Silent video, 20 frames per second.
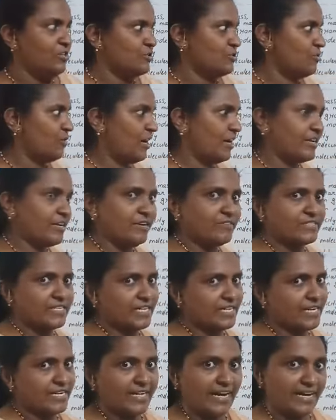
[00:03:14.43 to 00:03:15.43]
So I have
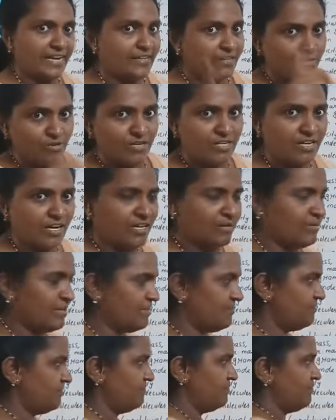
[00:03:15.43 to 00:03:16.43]
taken another one
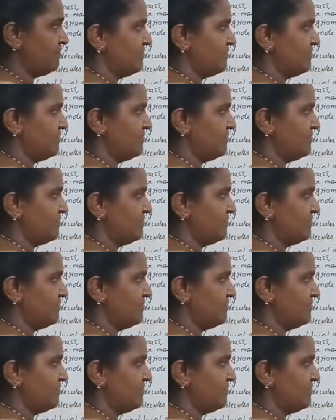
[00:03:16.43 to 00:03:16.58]
carbon.